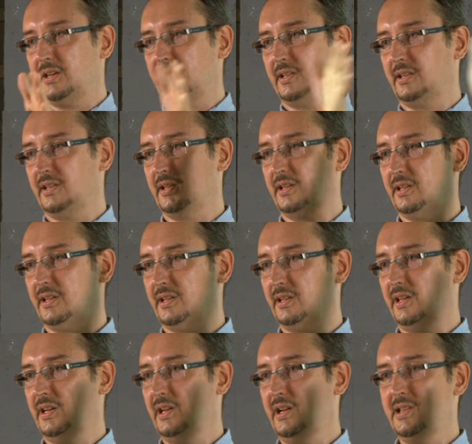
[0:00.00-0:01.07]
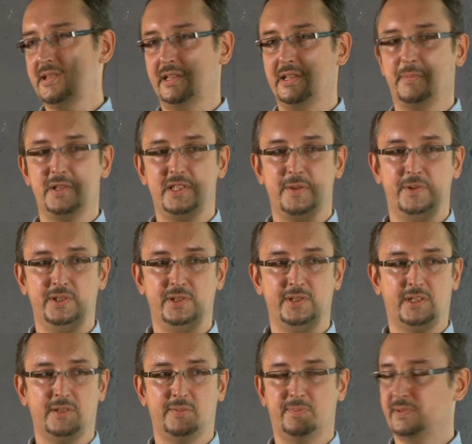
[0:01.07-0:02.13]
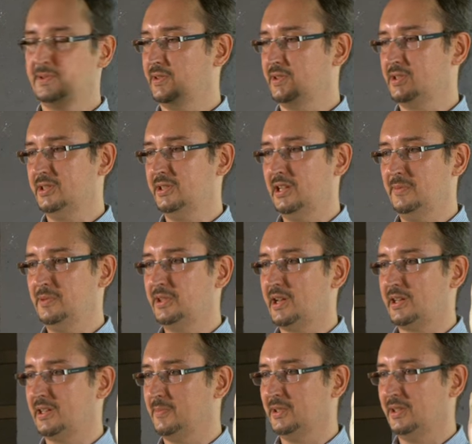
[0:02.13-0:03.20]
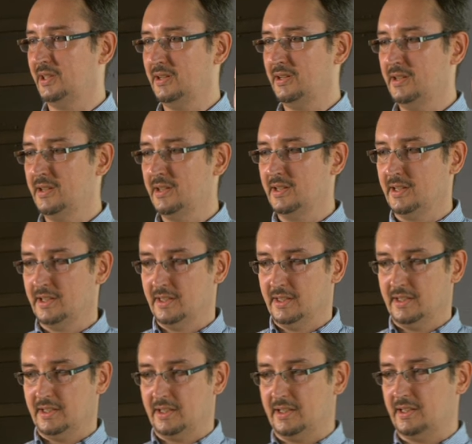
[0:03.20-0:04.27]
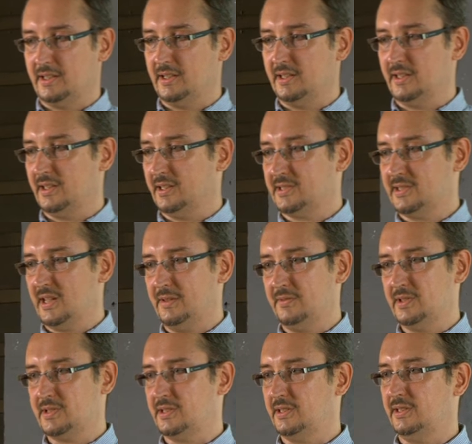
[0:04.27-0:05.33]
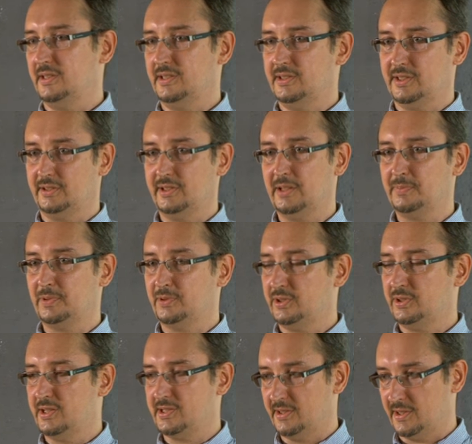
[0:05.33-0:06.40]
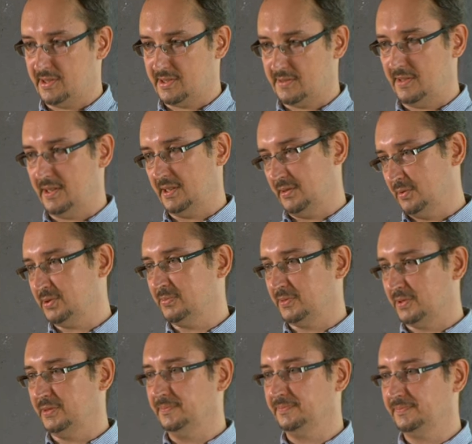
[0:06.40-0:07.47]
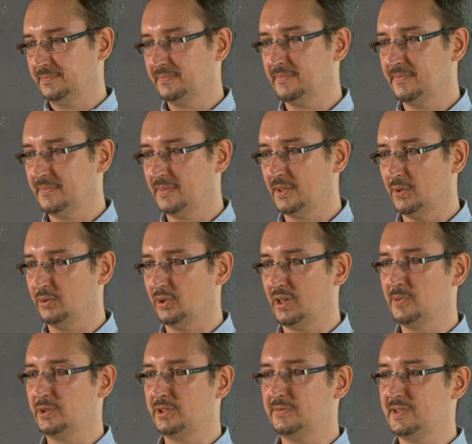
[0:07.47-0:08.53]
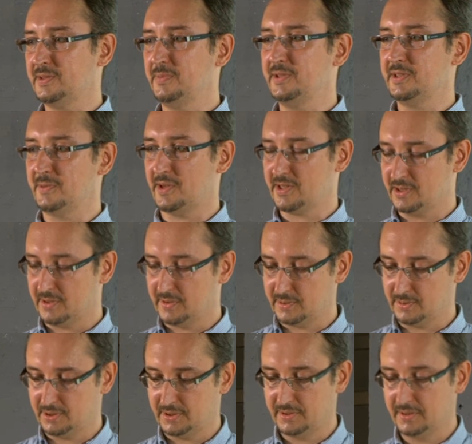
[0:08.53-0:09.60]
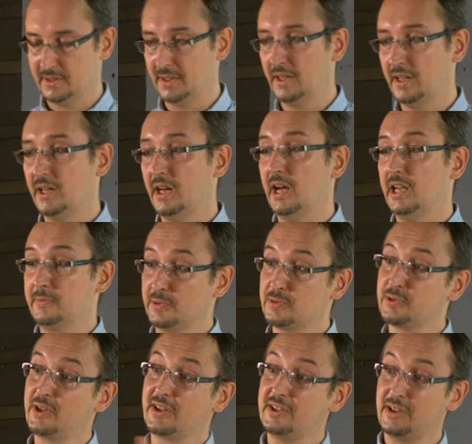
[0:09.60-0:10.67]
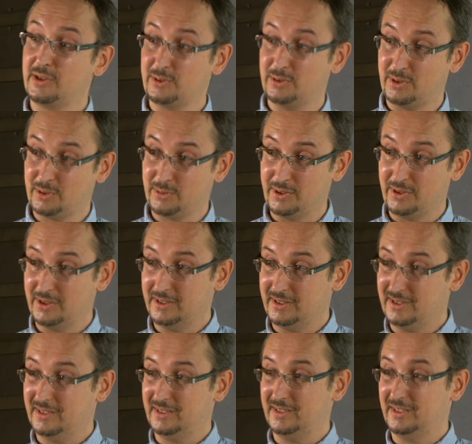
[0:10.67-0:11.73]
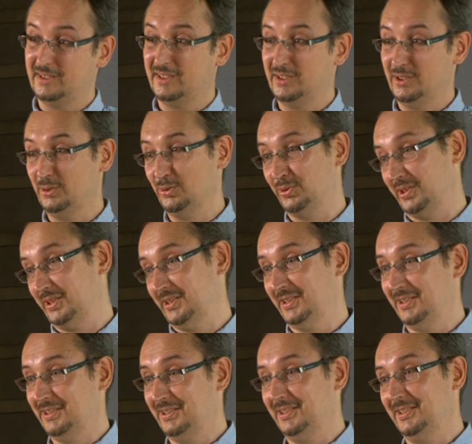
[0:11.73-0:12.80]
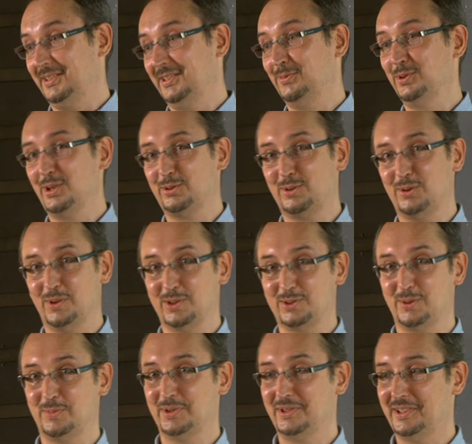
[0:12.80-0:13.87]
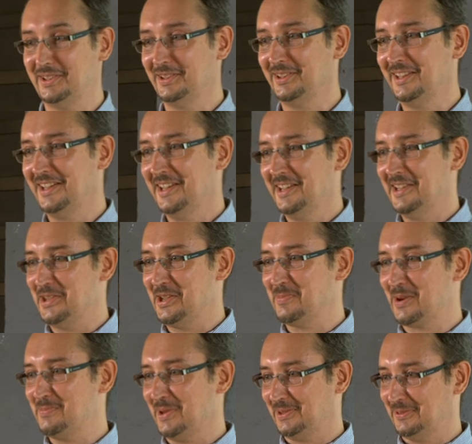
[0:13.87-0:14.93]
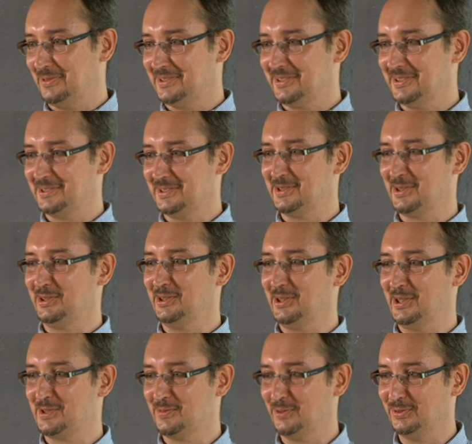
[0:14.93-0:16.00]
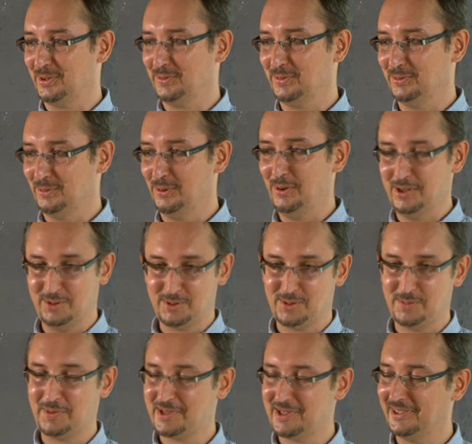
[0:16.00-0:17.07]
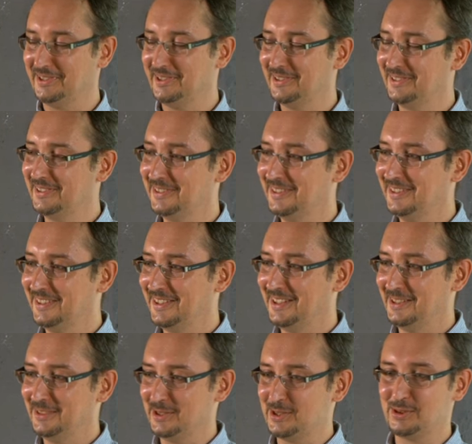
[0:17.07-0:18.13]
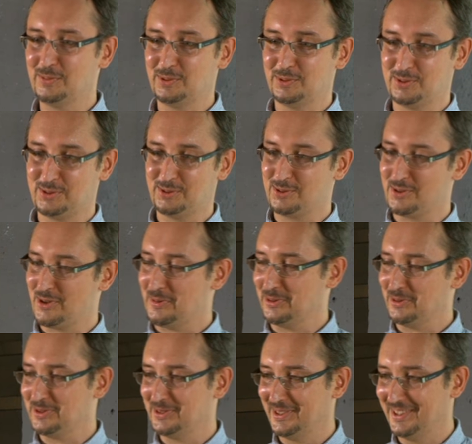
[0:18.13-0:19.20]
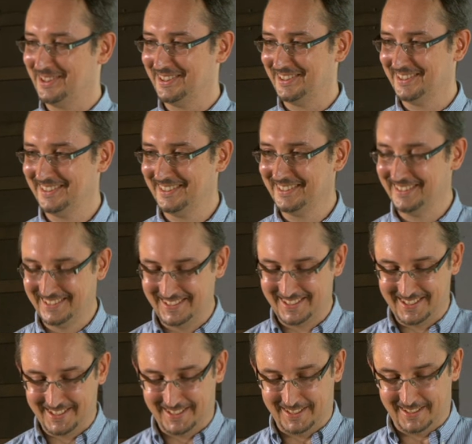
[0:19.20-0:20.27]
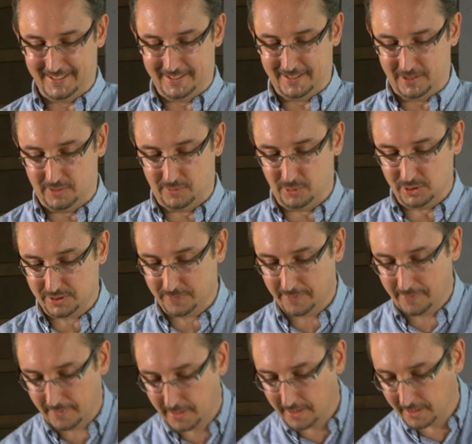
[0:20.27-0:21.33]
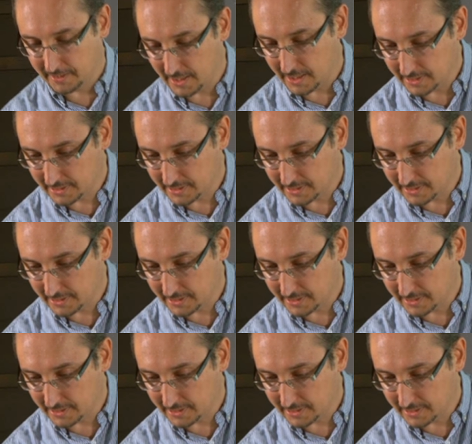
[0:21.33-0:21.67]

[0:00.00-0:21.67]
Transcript: even further it'll show, social activity to fall, and such a correlation turns out. It's mathematically a completely elementary model. It's put a, and all it turns out to be Uh, one or two, and in general works in eighteen percent of cases. This is because the market is still so young, no one in particular tricking it by hedge funds, but they have already arrived. Now it will, will work worse, in general.